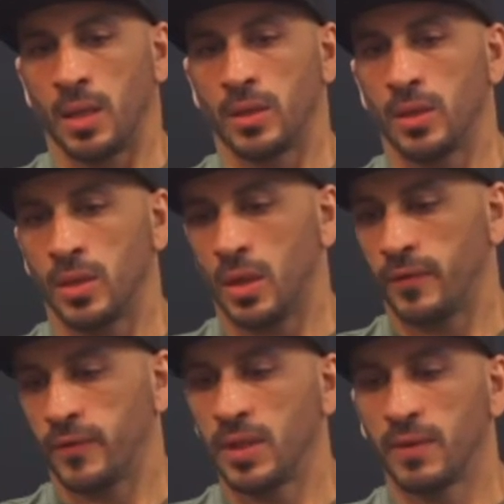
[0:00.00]

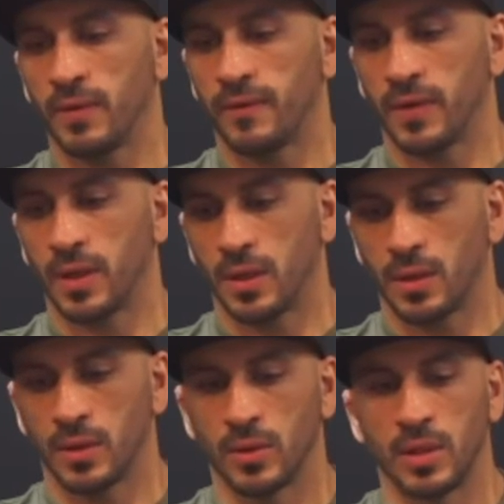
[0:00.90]
If you live in
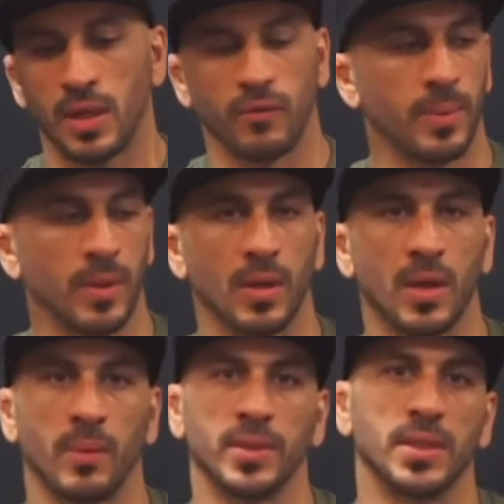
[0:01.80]
fear, you'll never be able to
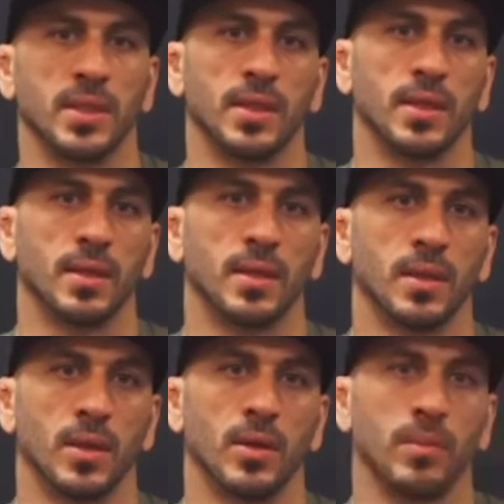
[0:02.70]
accomplish anything.
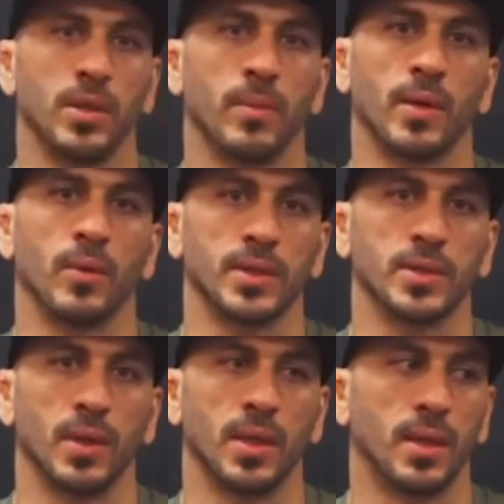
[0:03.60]
You know what I mean? No matter
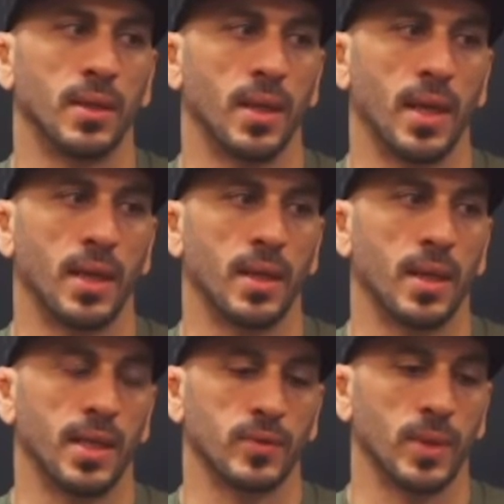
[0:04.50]
what's going on. And
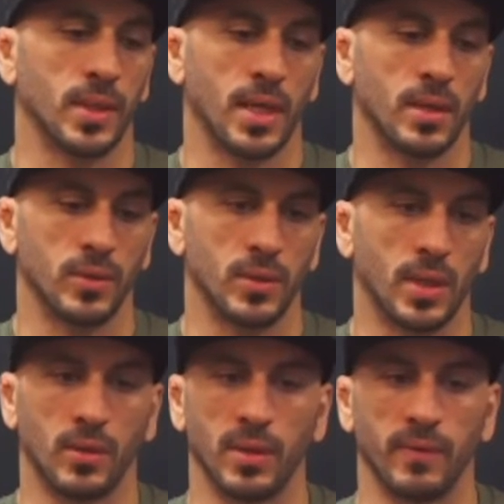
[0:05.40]
that's one thing I don't do.
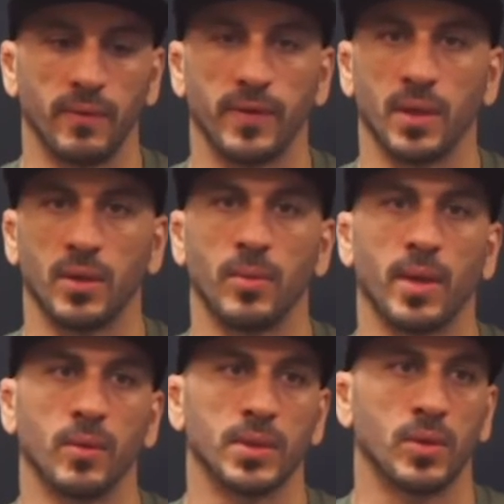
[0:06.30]
I don't live in fear no
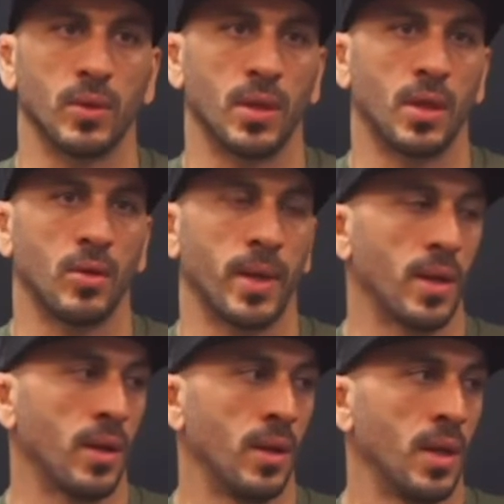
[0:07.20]
matter what's going on, no
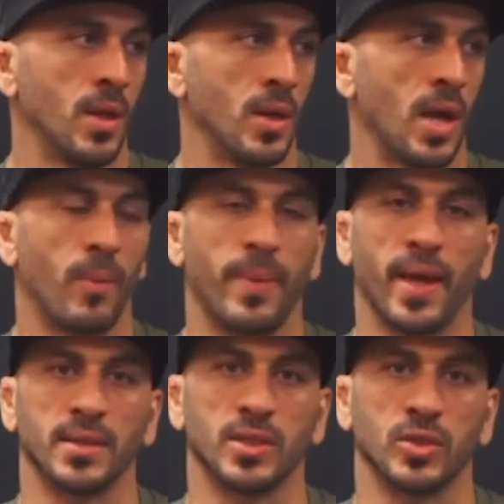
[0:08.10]
matter how
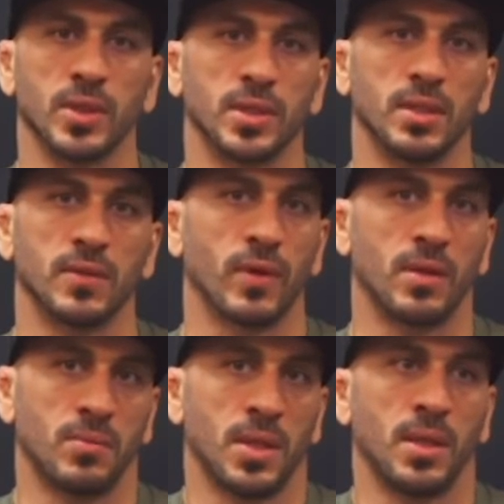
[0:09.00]
bad the situation is for
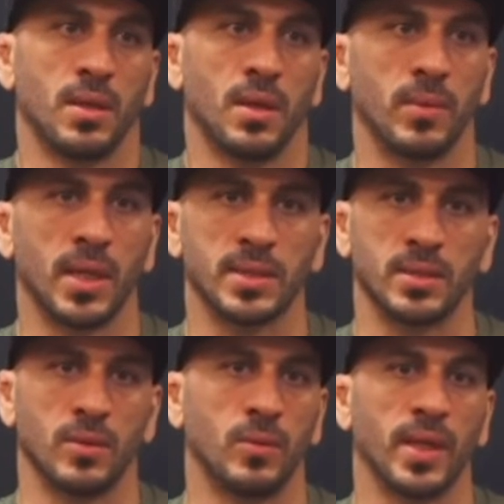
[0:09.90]
anybody. I mean, I
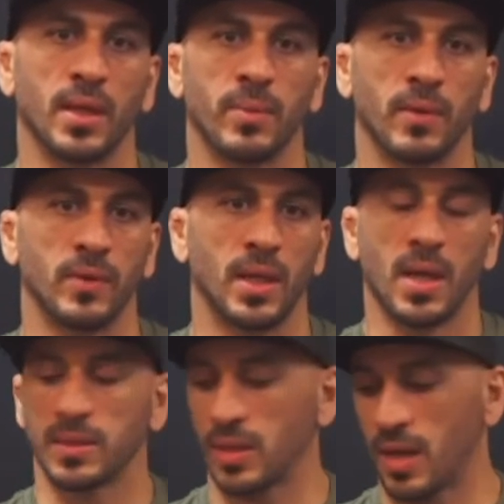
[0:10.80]
still wake up every day.
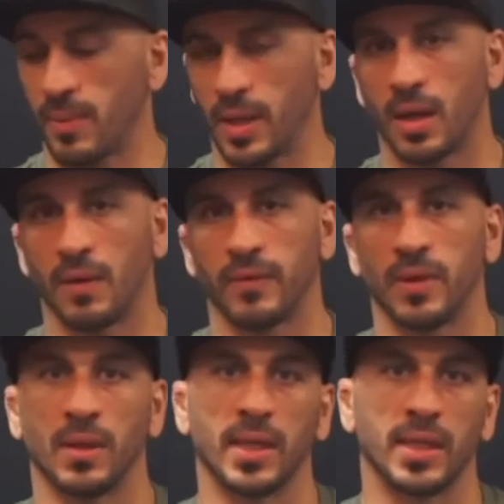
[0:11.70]
I still have my
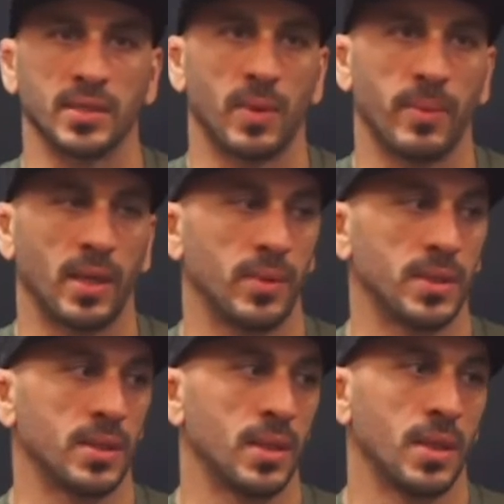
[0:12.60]
coffee. I kiss my
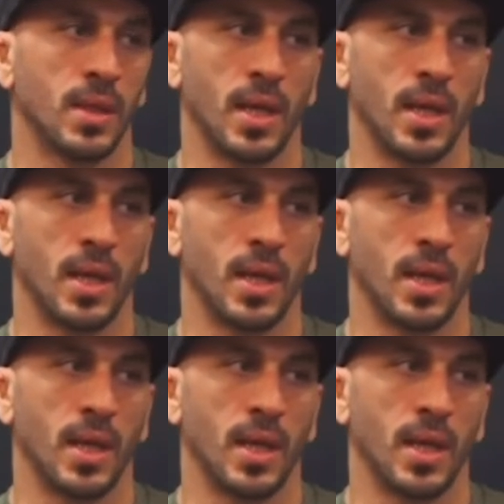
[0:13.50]
babies.